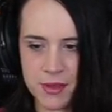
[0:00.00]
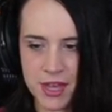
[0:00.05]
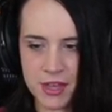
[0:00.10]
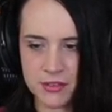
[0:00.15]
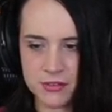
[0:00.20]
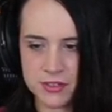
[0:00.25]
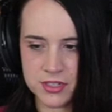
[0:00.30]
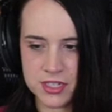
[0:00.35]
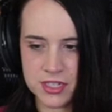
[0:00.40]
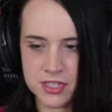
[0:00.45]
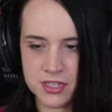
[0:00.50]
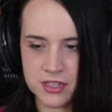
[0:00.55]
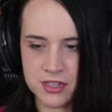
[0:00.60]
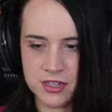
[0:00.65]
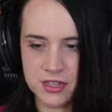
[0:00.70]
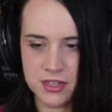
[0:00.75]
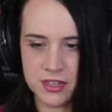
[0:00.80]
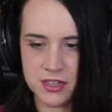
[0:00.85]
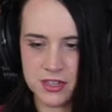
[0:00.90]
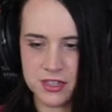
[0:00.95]
about?
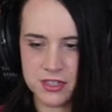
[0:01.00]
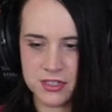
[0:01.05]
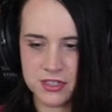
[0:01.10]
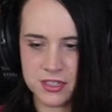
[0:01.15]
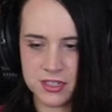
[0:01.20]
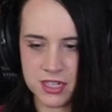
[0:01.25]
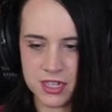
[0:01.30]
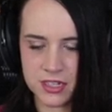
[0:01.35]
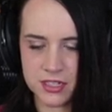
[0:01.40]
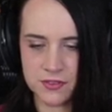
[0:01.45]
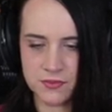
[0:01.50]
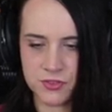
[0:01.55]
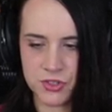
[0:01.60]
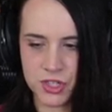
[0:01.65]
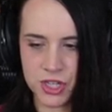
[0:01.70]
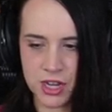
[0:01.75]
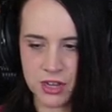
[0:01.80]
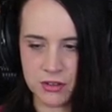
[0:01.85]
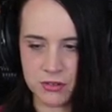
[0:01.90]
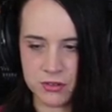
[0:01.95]
Detective
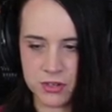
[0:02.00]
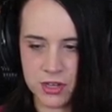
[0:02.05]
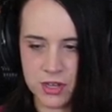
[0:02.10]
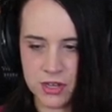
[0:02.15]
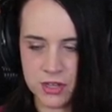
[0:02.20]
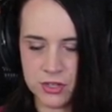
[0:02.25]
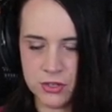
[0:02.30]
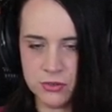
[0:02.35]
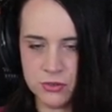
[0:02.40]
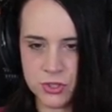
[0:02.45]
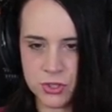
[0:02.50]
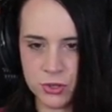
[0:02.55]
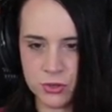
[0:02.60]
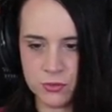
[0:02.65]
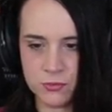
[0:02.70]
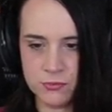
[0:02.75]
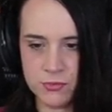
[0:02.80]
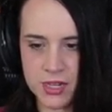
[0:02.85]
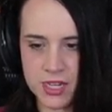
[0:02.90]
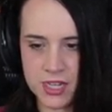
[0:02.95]
Jowd, you
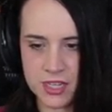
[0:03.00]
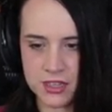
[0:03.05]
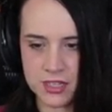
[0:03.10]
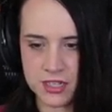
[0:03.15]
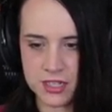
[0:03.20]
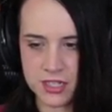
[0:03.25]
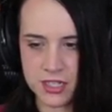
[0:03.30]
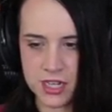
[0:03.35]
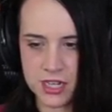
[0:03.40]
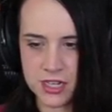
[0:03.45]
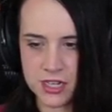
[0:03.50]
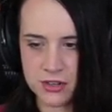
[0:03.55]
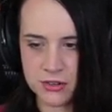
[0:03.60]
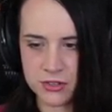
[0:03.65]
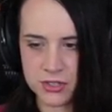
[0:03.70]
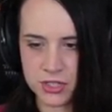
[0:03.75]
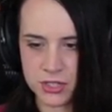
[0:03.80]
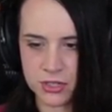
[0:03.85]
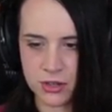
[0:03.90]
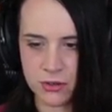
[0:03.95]
told me that ten
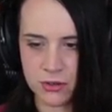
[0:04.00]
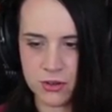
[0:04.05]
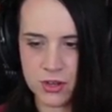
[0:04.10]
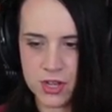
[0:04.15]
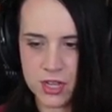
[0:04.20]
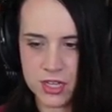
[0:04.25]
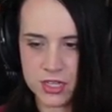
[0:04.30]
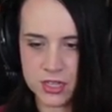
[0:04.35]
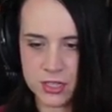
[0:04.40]
years ago,